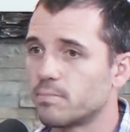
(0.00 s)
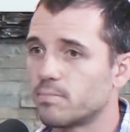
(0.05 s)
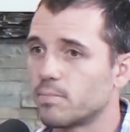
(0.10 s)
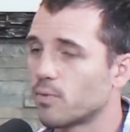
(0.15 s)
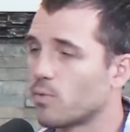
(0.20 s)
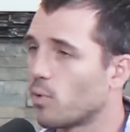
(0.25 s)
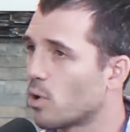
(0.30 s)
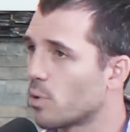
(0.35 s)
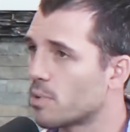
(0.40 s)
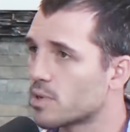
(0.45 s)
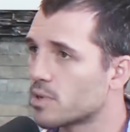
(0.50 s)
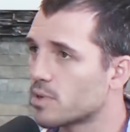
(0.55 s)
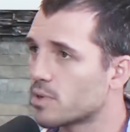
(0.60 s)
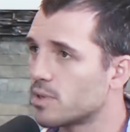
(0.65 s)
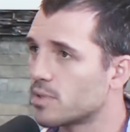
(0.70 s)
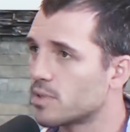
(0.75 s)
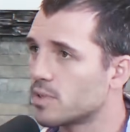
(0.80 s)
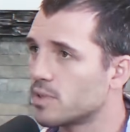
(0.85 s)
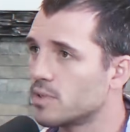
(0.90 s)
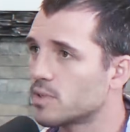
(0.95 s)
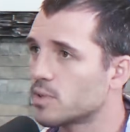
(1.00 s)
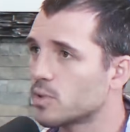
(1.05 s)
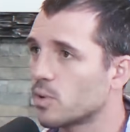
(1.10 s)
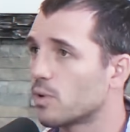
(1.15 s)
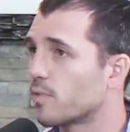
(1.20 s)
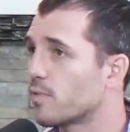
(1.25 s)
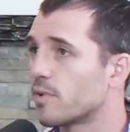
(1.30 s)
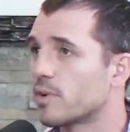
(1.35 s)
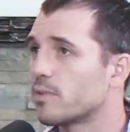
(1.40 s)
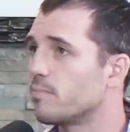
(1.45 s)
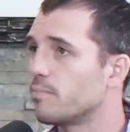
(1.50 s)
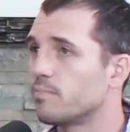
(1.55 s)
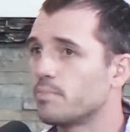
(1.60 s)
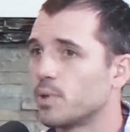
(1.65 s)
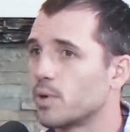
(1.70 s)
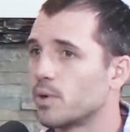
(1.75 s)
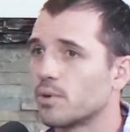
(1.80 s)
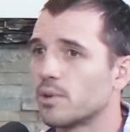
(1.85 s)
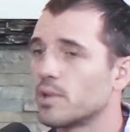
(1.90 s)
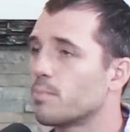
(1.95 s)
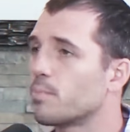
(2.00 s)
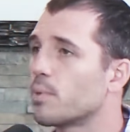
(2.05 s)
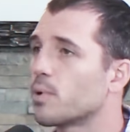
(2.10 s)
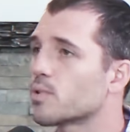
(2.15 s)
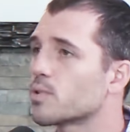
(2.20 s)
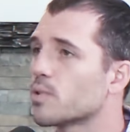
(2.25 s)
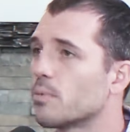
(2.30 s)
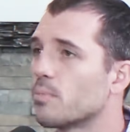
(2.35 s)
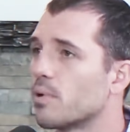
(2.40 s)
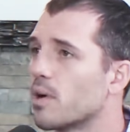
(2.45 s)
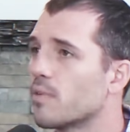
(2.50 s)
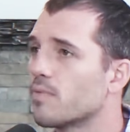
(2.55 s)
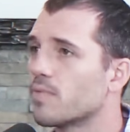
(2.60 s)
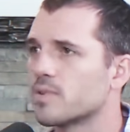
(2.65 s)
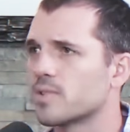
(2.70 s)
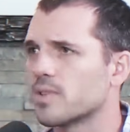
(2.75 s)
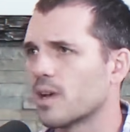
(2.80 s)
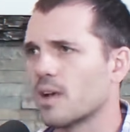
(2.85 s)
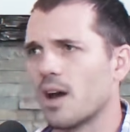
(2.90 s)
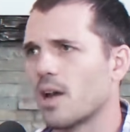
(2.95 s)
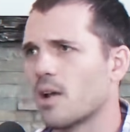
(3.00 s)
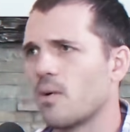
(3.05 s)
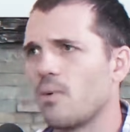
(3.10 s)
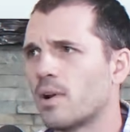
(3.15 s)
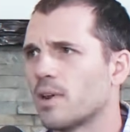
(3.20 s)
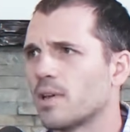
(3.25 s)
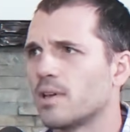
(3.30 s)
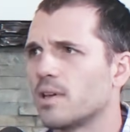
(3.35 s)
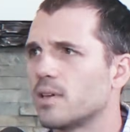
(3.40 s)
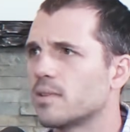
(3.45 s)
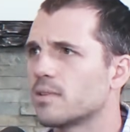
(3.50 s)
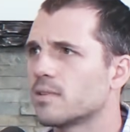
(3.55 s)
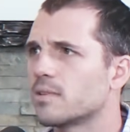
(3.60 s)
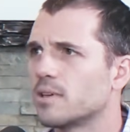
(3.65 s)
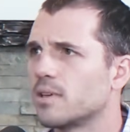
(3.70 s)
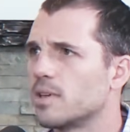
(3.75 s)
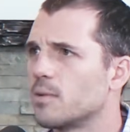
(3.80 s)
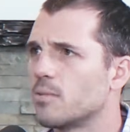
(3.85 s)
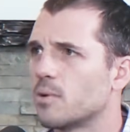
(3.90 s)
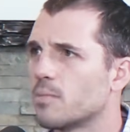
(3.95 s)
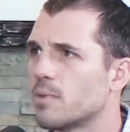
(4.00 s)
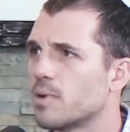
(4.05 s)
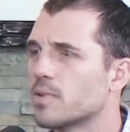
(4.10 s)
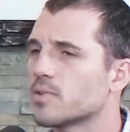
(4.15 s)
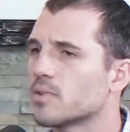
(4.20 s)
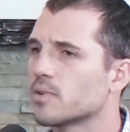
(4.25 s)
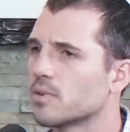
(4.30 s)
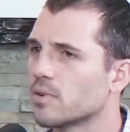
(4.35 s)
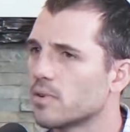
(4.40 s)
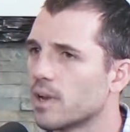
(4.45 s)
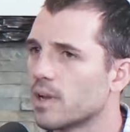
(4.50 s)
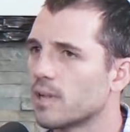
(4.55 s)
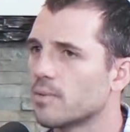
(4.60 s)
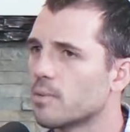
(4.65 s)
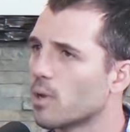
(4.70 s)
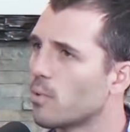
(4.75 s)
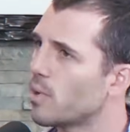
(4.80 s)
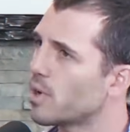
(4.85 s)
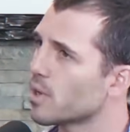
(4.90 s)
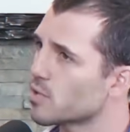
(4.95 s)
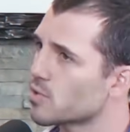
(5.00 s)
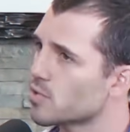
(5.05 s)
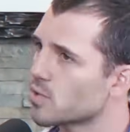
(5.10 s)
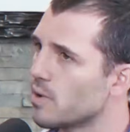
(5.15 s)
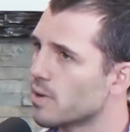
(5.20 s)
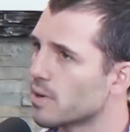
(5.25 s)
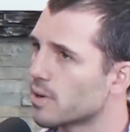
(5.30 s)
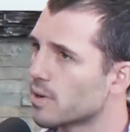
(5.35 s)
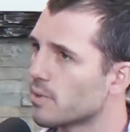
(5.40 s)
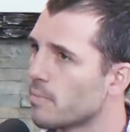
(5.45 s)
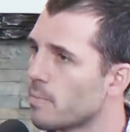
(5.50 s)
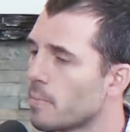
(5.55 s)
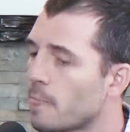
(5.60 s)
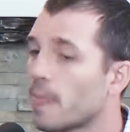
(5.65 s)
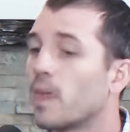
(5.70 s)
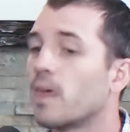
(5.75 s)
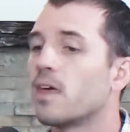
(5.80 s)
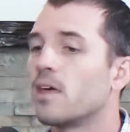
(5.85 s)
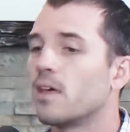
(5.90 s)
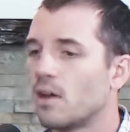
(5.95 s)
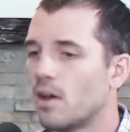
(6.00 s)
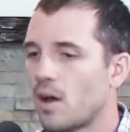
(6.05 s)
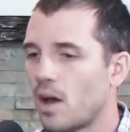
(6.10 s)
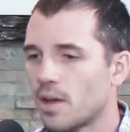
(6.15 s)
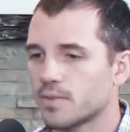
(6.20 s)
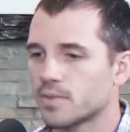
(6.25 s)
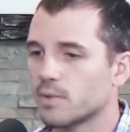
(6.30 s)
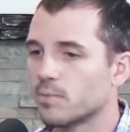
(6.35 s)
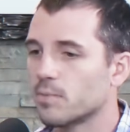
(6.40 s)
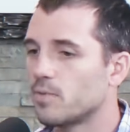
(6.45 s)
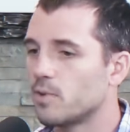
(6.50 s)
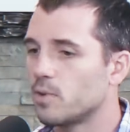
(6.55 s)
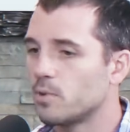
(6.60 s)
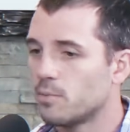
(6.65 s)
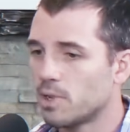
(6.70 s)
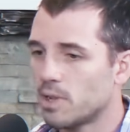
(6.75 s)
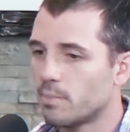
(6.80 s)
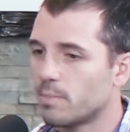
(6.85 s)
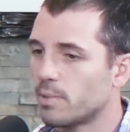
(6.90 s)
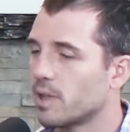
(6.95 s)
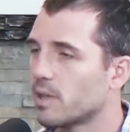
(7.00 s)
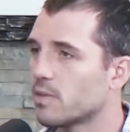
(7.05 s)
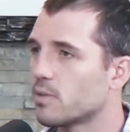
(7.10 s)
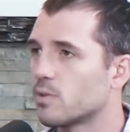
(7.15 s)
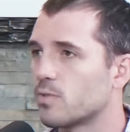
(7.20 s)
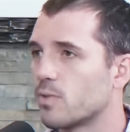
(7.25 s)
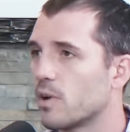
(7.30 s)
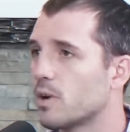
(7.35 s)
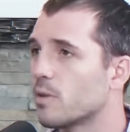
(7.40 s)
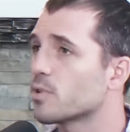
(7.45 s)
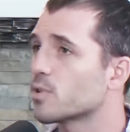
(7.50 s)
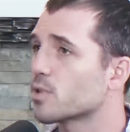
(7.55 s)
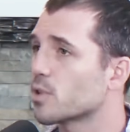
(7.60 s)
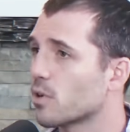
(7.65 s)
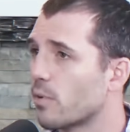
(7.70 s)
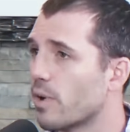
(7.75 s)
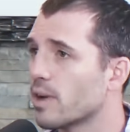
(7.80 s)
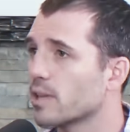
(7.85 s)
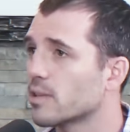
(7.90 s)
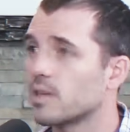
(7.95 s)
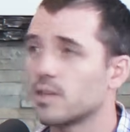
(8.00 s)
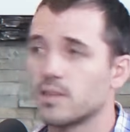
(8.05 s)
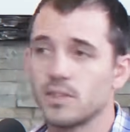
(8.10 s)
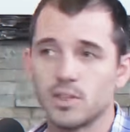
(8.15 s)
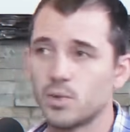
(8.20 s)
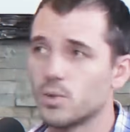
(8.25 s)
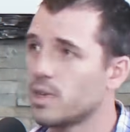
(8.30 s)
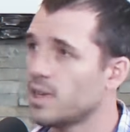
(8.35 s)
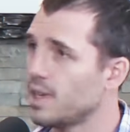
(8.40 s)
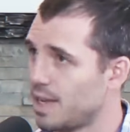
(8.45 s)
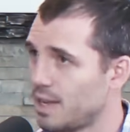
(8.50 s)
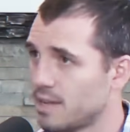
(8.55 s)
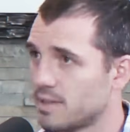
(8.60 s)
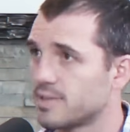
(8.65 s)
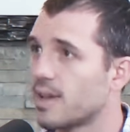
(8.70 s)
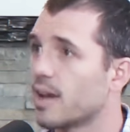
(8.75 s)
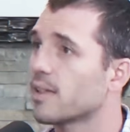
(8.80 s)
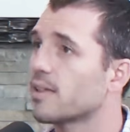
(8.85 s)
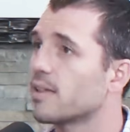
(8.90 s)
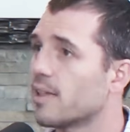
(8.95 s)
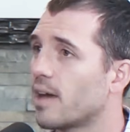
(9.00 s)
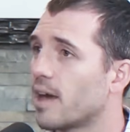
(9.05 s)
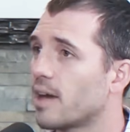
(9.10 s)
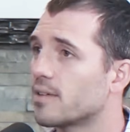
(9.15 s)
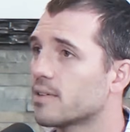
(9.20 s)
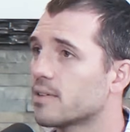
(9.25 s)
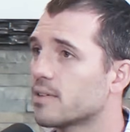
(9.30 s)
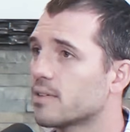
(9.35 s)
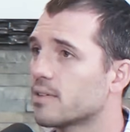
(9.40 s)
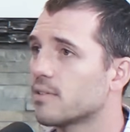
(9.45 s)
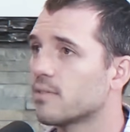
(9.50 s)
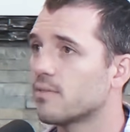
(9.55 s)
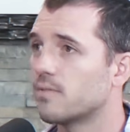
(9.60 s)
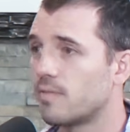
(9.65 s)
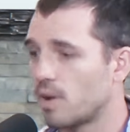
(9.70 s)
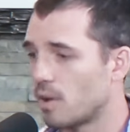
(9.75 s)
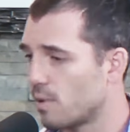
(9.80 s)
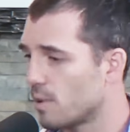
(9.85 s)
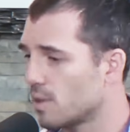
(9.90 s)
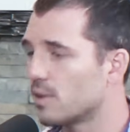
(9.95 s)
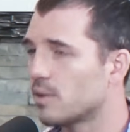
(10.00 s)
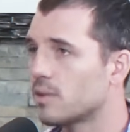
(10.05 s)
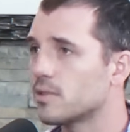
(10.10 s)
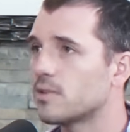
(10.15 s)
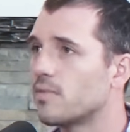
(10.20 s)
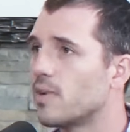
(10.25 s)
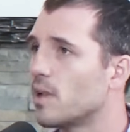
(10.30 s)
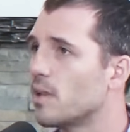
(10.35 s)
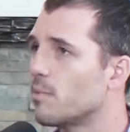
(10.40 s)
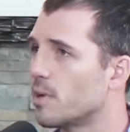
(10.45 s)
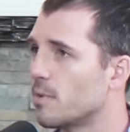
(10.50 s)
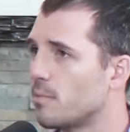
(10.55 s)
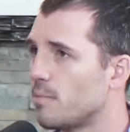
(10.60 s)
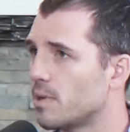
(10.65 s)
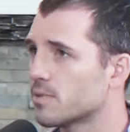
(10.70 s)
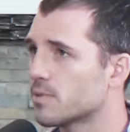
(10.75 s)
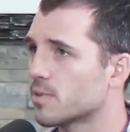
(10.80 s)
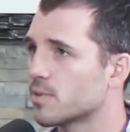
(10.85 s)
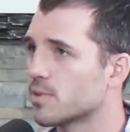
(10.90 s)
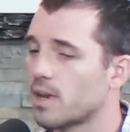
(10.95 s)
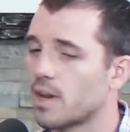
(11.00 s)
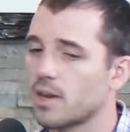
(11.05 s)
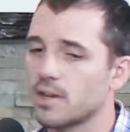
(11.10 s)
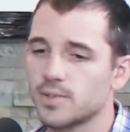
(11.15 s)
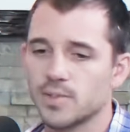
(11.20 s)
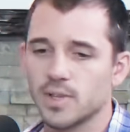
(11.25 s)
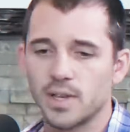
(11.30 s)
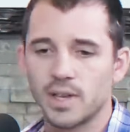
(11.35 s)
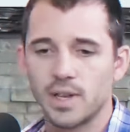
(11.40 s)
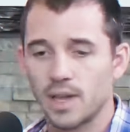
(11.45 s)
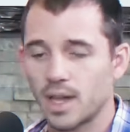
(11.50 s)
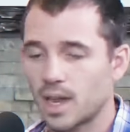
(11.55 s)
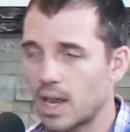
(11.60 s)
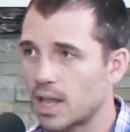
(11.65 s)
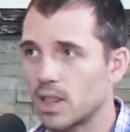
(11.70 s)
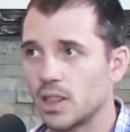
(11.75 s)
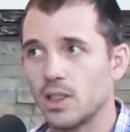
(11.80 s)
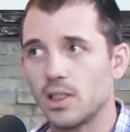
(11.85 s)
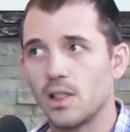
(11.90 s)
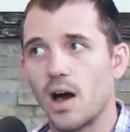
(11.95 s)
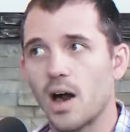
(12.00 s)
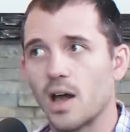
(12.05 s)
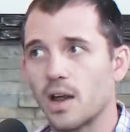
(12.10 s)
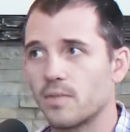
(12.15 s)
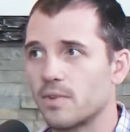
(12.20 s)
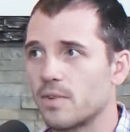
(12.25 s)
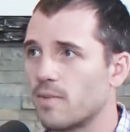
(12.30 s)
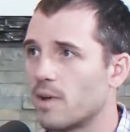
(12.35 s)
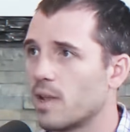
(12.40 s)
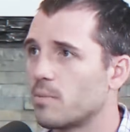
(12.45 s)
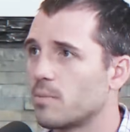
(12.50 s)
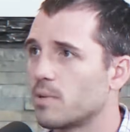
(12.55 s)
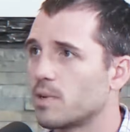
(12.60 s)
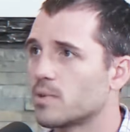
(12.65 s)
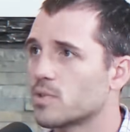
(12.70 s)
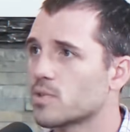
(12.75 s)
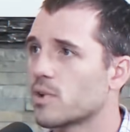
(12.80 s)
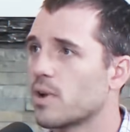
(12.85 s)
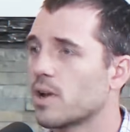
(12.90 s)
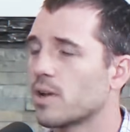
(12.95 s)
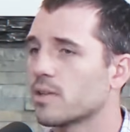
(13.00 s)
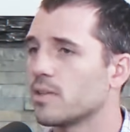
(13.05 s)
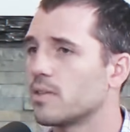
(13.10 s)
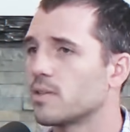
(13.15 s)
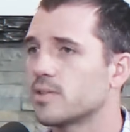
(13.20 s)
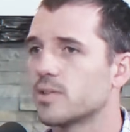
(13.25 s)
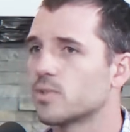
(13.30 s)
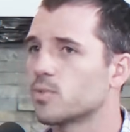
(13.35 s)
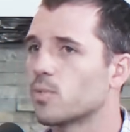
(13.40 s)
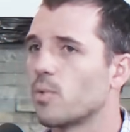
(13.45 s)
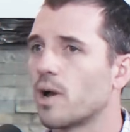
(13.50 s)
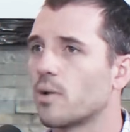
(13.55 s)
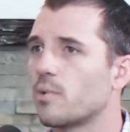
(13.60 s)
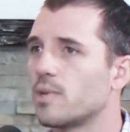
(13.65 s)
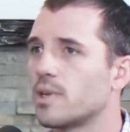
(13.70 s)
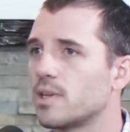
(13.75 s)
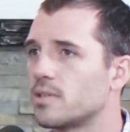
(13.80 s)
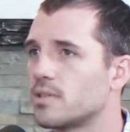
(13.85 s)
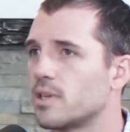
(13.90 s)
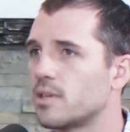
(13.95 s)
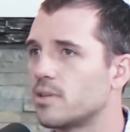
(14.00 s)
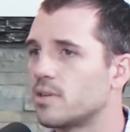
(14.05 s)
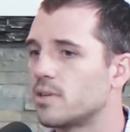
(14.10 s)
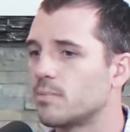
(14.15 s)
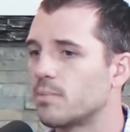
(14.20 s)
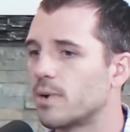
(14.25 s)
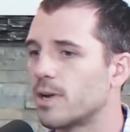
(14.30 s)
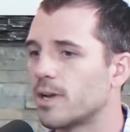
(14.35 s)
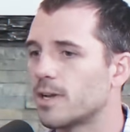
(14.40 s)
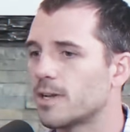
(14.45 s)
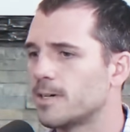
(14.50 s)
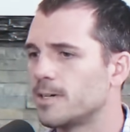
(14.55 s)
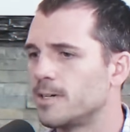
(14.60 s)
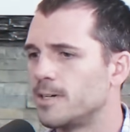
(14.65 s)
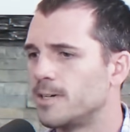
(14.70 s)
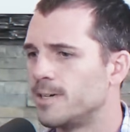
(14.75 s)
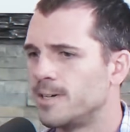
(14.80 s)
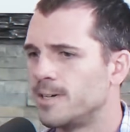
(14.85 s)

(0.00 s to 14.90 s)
performance reasons or for purely personal preference, like, I don't want to get any more muscle, great, but I want to get stronger. Awesome. If you manipulate those variables correctly, you can get exactly that. Very little development of muscle size and a lot of development in strength. And this is why we continue to break